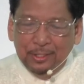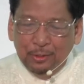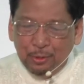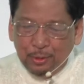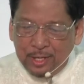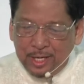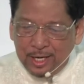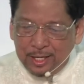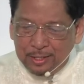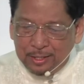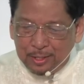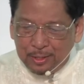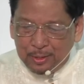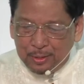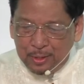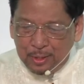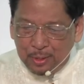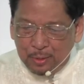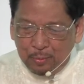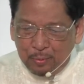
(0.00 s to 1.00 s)

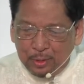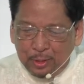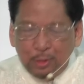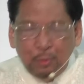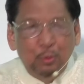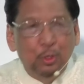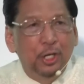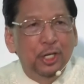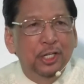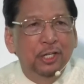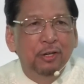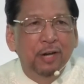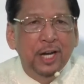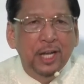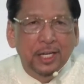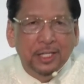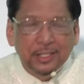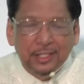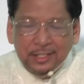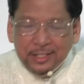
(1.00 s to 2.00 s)
together with the word
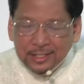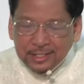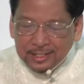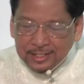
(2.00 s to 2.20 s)
grace